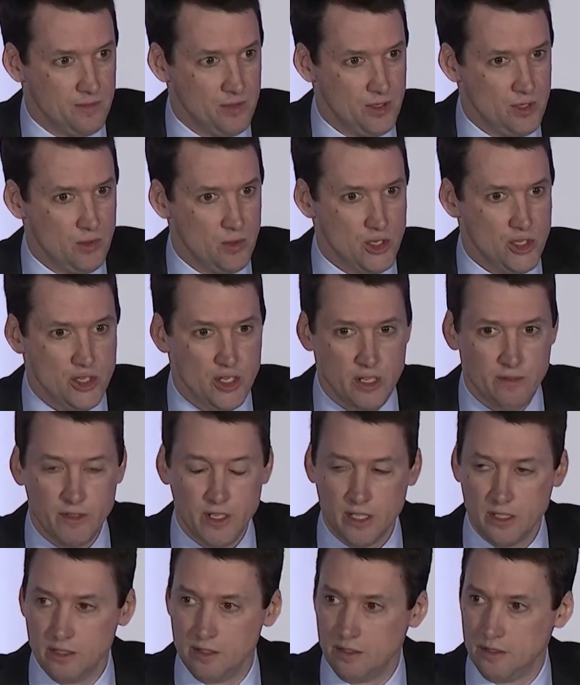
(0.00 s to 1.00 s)
to
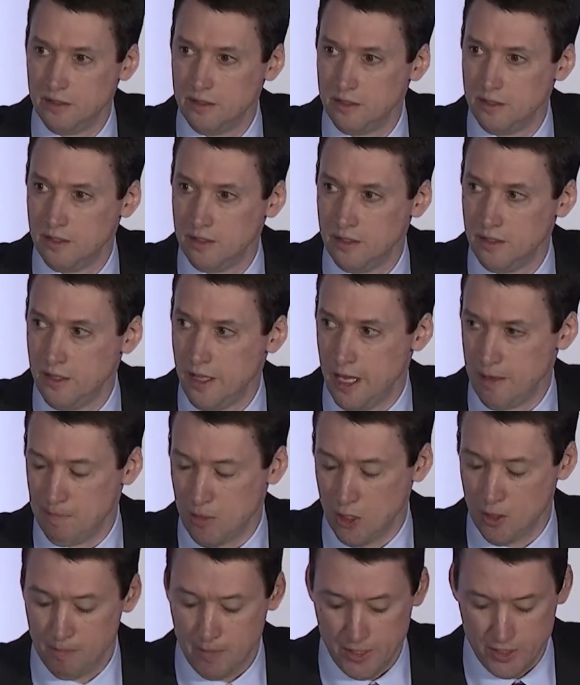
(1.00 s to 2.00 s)
achieving that
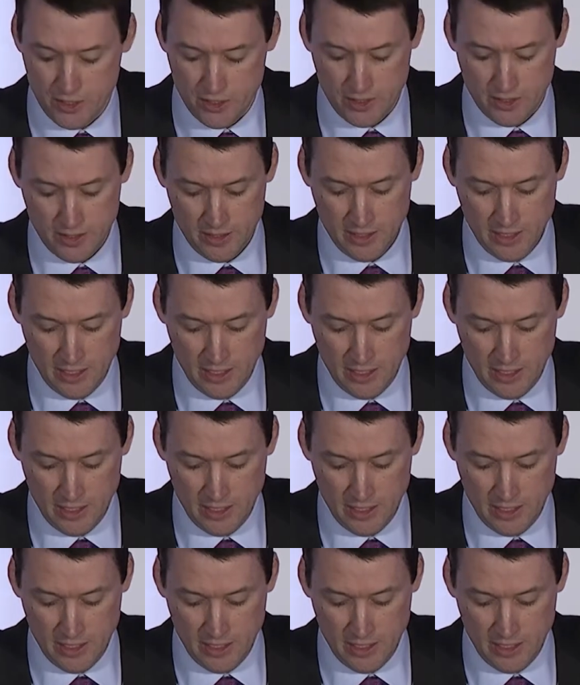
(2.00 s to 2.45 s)
purpose.